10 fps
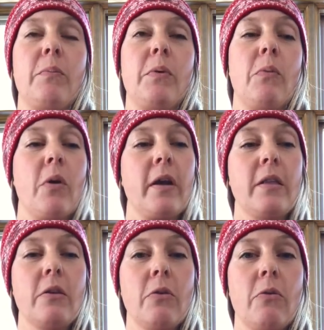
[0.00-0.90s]
be
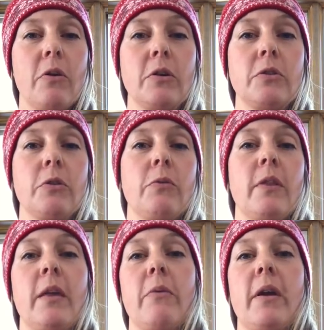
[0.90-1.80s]
working their horse or
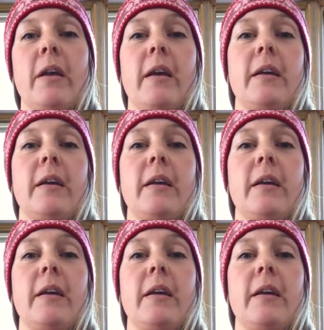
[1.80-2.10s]
when they want to